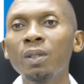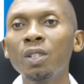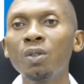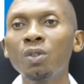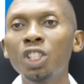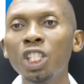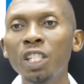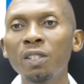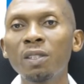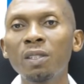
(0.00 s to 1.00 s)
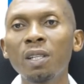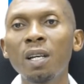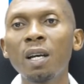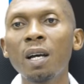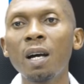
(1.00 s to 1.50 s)
You know, chicks
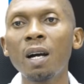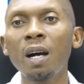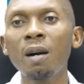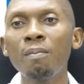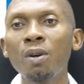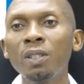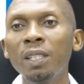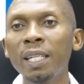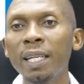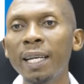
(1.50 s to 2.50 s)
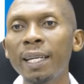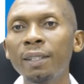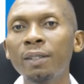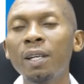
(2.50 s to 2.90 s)
are born naked,